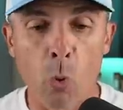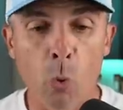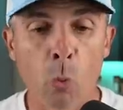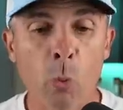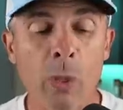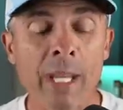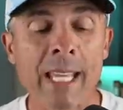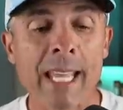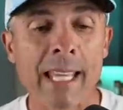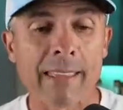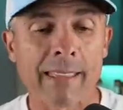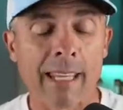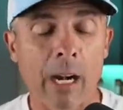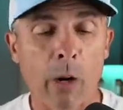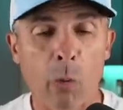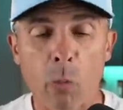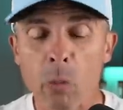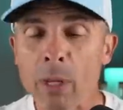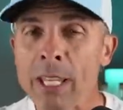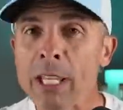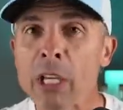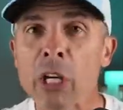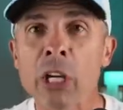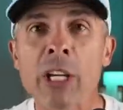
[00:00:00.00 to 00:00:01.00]
we get there,
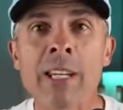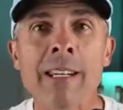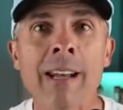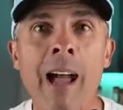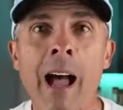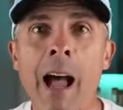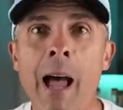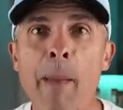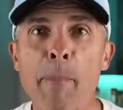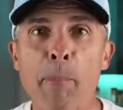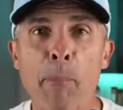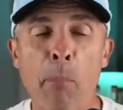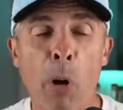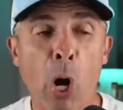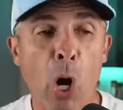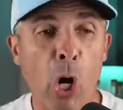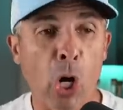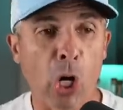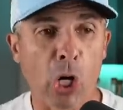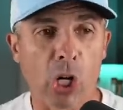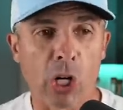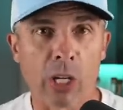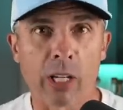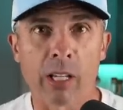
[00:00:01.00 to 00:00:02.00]
we could not
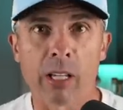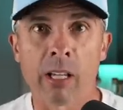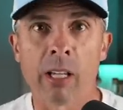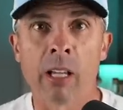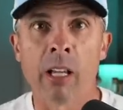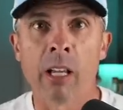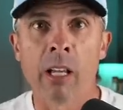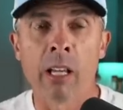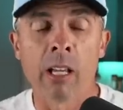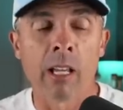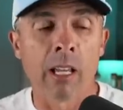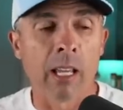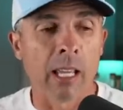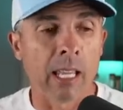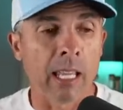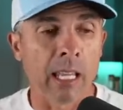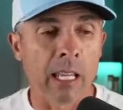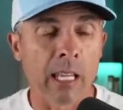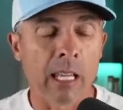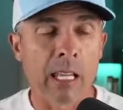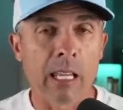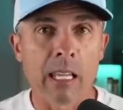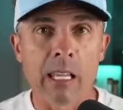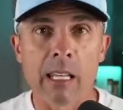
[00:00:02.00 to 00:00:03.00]
park
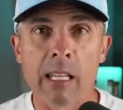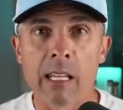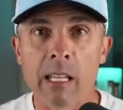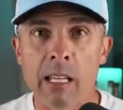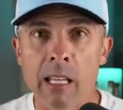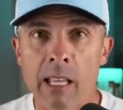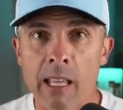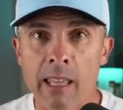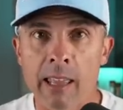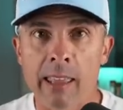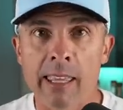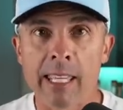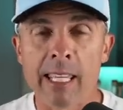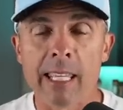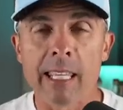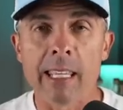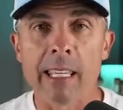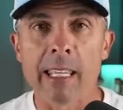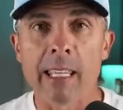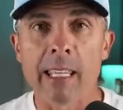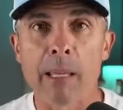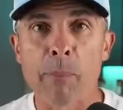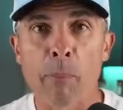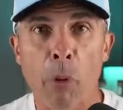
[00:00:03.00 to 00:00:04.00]
in
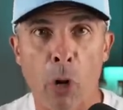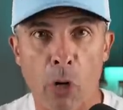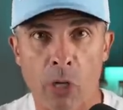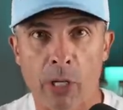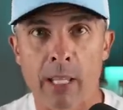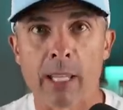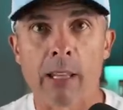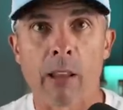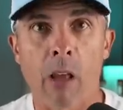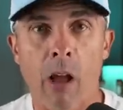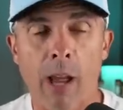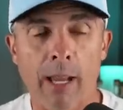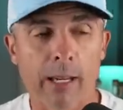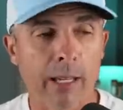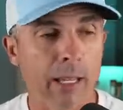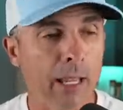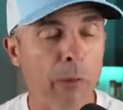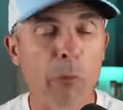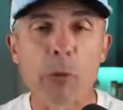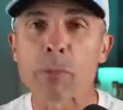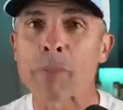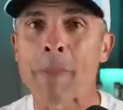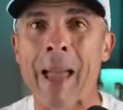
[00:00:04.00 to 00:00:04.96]
the parking lot. It was